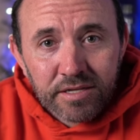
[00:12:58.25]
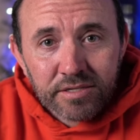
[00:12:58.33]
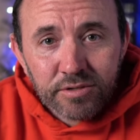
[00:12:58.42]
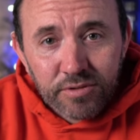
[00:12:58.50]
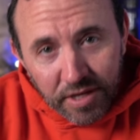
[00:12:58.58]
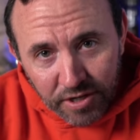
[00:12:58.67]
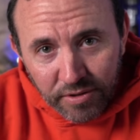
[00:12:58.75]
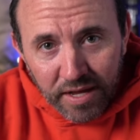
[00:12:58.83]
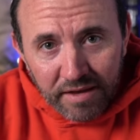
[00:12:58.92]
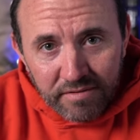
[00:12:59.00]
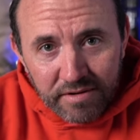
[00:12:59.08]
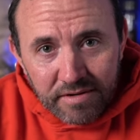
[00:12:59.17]
So there you
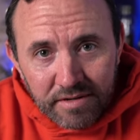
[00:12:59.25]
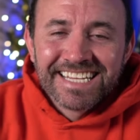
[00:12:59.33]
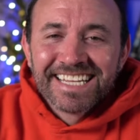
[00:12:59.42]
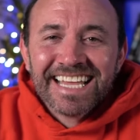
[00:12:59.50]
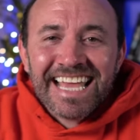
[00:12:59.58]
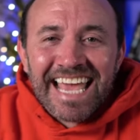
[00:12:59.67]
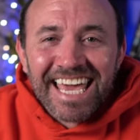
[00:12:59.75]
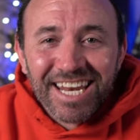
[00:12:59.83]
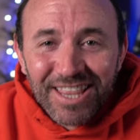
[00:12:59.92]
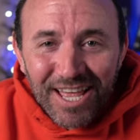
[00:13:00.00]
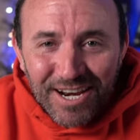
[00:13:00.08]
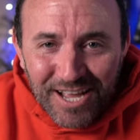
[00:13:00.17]
have it. And a
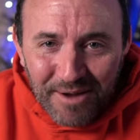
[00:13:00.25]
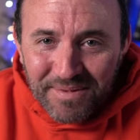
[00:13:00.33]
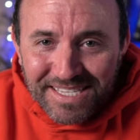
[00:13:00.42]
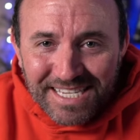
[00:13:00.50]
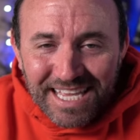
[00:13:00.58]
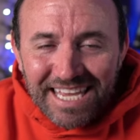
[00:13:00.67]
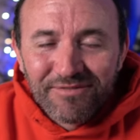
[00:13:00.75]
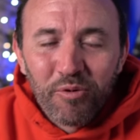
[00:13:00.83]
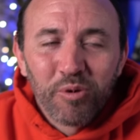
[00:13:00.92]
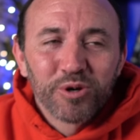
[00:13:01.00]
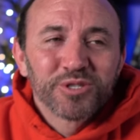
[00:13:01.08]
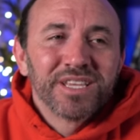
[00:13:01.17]
lot of comments get even
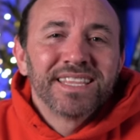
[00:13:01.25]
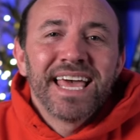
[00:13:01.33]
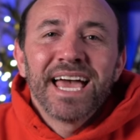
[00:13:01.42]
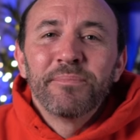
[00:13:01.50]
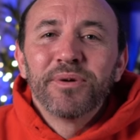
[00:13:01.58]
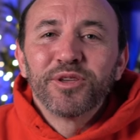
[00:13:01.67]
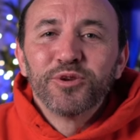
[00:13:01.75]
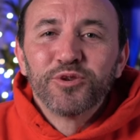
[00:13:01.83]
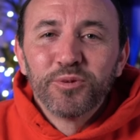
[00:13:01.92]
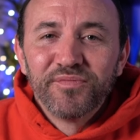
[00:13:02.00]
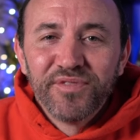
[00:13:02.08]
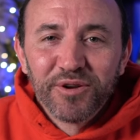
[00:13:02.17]
worse than that, but
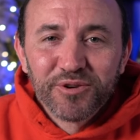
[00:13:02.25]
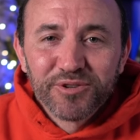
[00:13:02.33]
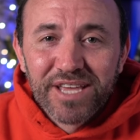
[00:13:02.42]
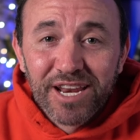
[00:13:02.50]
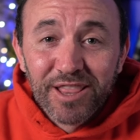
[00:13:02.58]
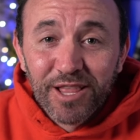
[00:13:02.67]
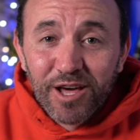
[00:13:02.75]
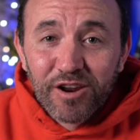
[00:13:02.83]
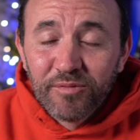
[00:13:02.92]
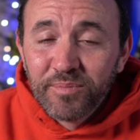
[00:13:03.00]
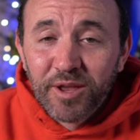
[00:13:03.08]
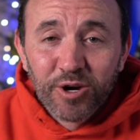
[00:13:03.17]
YouTube filters out a lot
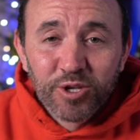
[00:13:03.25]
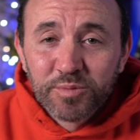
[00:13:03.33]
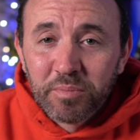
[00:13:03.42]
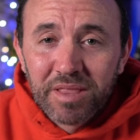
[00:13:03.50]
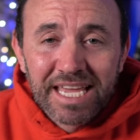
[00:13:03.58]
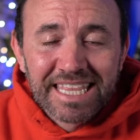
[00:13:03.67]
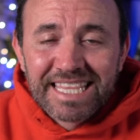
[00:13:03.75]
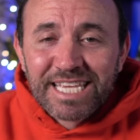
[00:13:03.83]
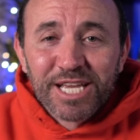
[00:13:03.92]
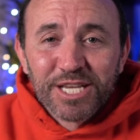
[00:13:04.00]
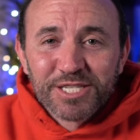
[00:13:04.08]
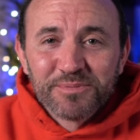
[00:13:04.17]
of them that are just blatantly
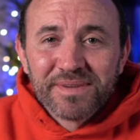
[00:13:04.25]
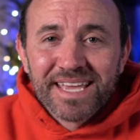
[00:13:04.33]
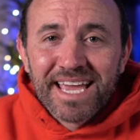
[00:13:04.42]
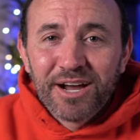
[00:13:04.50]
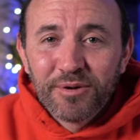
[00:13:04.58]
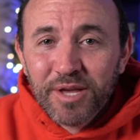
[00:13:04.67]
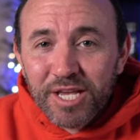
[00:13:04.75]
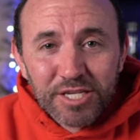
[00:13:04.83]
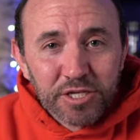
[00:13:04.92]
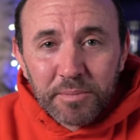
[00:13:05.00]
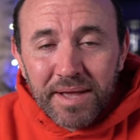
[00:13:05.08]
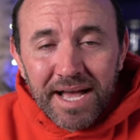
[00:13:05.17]
cussing me out.
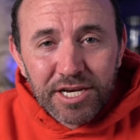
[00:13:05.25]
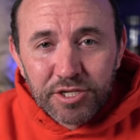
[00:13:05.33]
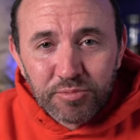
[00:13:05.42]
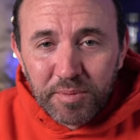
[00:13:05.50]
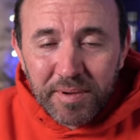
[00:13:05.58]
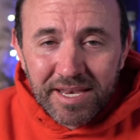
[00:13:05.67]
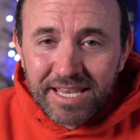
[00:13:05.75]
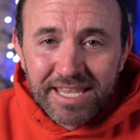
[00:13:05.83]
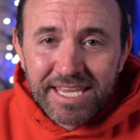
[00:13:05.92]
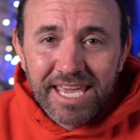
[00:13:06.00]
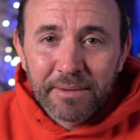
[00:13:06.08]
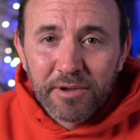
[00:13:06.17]
Some just
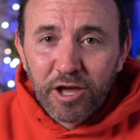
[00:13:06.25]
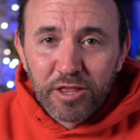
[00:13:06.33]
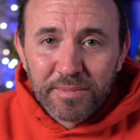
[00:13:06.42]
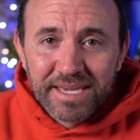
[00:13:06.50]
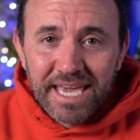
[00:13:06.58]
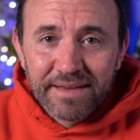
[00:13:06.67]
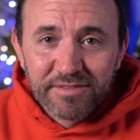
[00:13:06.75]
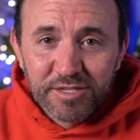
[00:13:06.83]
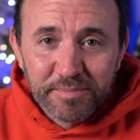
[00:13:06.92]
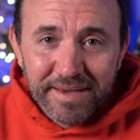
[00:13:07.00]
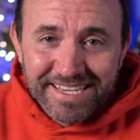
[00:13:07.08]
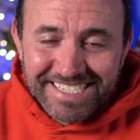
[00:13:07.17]
repeatedly kept calling me Kevin
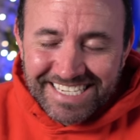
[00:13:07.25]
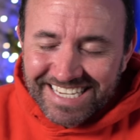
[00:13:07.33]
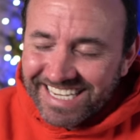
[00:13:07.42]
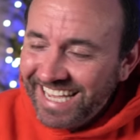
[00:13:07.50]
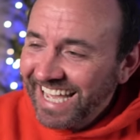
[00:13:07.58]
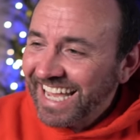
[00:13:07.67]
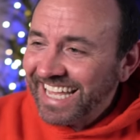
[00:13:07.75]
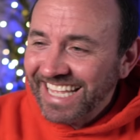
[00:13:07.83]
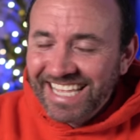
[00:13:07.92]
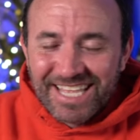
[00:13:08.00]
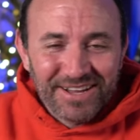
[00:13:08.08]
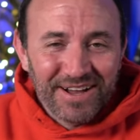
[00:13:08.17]
Spacey.
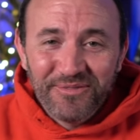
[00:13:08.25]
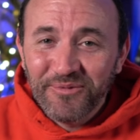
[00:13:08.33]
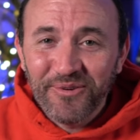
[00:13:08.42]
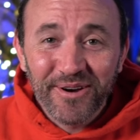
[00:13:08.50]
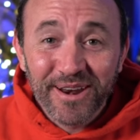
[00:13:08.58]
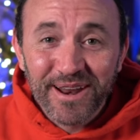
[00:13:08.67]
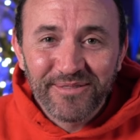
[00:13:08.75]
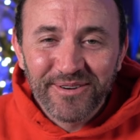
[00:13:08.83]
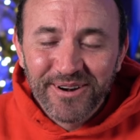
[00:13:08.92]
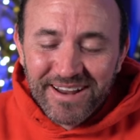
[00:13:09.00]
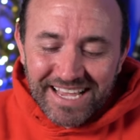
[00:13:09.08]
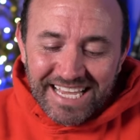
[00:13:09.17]

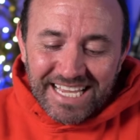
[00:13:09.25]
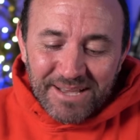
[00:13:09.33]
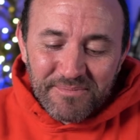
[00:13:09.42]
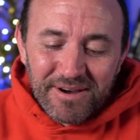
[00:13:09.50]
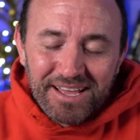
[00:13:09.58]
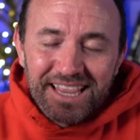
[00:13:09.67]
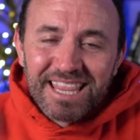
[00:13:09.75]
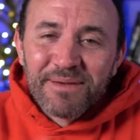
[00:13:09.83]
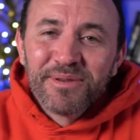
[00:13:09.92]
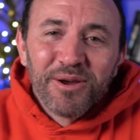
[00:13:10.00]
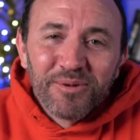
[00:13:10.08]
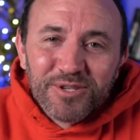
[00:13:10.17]
Whatever. But let
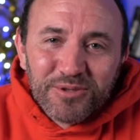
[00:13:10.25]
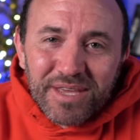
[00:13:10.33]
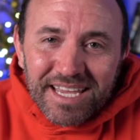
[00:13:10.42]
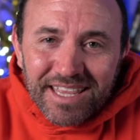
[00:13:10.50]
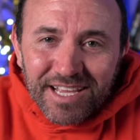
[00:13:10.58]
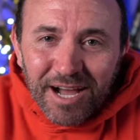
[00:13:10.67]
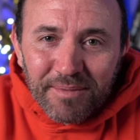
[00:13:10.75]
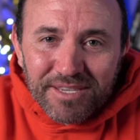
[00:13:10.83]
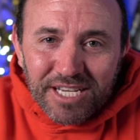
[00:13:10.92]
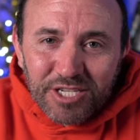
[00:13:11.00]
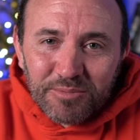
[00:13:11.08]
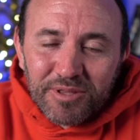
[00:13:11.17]
me know what you think in the comment
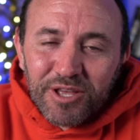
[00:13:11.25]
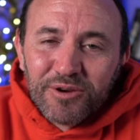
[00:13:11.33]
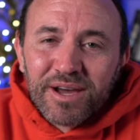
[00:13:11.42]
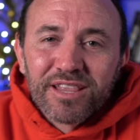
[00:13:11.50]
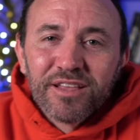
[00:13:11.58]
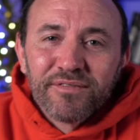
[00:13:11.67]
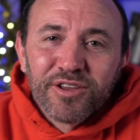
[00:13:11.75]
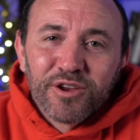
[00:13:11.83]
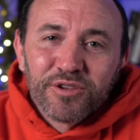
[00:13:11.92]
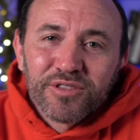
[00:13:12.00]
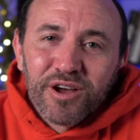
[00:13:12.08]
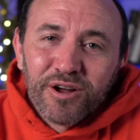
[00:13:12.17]
section below. I'd love to hear
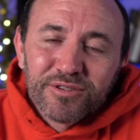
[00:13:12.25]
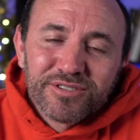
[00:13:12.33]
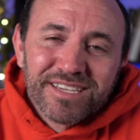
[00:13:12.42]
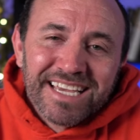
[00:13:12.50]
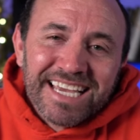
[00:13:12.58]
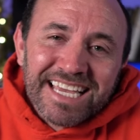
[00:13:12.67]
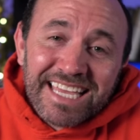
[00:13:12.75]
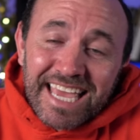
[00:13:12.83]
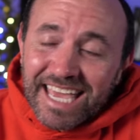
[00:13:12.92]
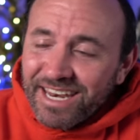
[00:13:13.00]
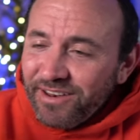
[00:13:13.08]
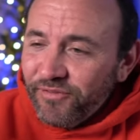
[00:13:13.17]
your thoughts.
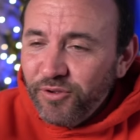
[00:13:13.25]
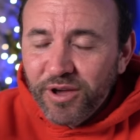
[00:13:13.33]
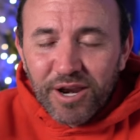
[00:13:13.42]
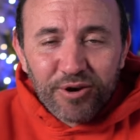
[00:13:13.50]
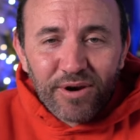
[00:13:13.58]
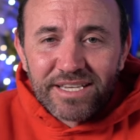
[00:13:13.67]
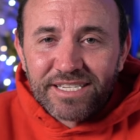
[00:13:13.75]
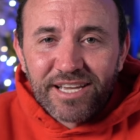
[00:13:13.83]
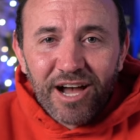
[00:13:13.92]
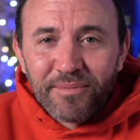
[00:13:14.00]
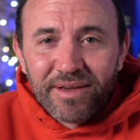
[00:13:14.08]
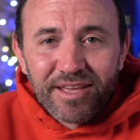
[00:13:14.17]
And if you got a crazy
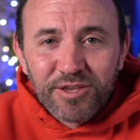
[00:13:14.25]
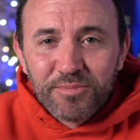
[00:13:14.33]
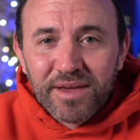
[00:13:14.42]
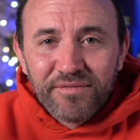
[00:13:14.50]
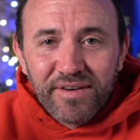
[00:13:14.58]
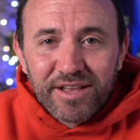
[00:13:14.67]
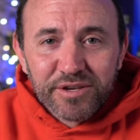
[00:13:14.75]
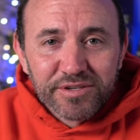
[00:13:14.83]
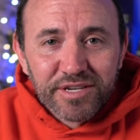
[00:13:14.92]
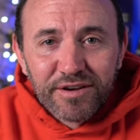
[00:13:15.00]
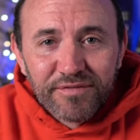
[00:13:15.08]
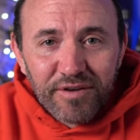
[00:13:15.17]
comment, you may find
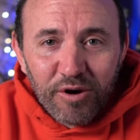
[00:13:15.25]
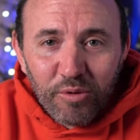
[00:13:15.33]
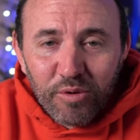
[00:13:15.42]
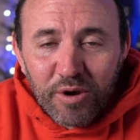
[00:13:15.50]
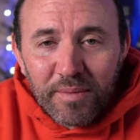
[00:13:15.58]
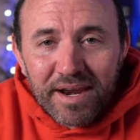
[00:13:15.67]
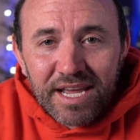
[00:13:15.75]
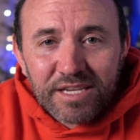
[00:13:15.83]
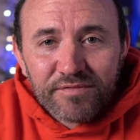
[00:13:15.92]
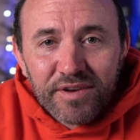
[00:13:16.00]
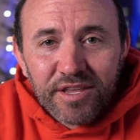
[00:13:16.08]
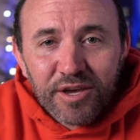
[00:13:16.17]
yourself on one of my
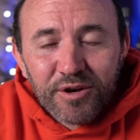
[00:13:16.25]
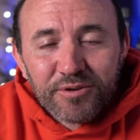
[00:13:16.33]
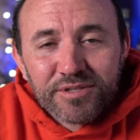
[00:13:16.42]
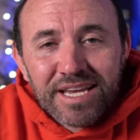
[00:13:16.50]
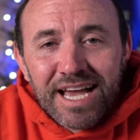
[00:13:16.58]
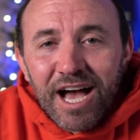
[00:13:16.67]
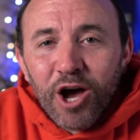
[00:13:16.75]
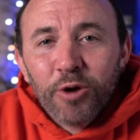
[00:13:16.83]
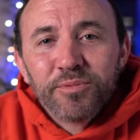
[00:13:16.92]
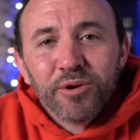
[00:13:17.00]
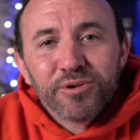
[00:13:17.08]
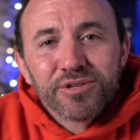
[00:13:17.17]
next videos. I
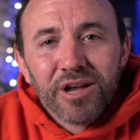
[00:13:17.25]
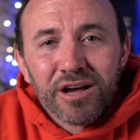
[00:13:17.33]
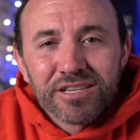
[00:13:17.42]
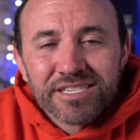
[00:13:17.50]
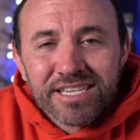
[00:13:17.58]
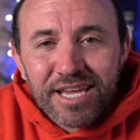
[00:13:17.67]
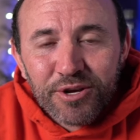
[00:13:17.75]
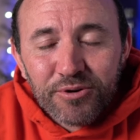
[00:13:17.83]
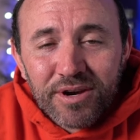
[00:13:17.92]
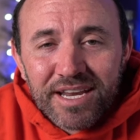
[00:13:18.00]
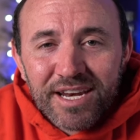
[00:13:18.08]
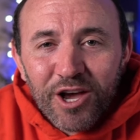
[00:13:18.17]
hope those stocks stay
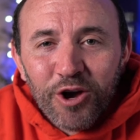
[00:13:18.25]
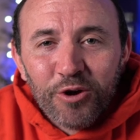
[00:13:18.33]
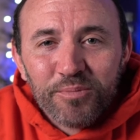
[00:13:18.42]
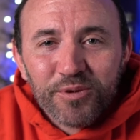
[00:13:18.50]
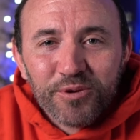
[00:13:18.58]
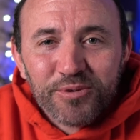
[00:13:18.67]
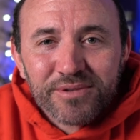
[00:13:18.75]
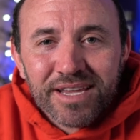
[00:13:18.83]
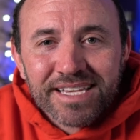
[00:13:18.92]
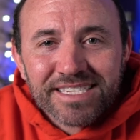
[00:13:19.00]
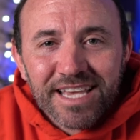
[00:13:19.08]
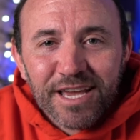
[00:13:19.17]
green. I hope you
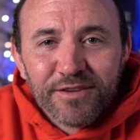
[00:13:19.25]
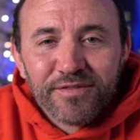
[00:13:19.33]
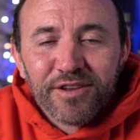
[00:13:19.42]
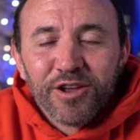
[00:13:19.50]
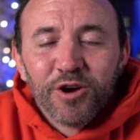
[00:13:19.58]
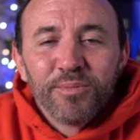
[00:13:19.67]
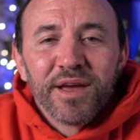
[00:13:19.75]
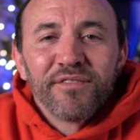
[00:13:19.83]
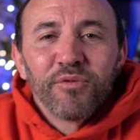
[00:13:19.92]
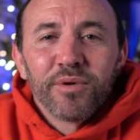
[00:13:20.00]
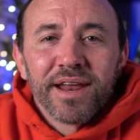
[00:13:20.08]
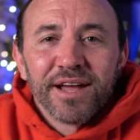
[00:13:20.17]
stay safe. And I hope
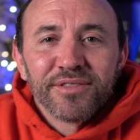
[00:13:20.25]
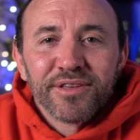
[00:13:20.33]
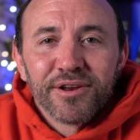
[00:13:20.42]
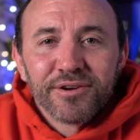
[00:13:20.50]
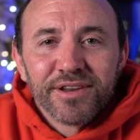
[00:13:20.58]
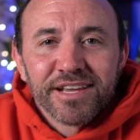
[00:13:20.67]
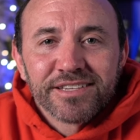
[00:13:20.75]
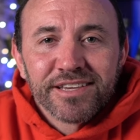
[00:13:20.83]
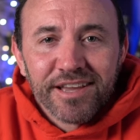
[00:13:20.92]
everyone out there takes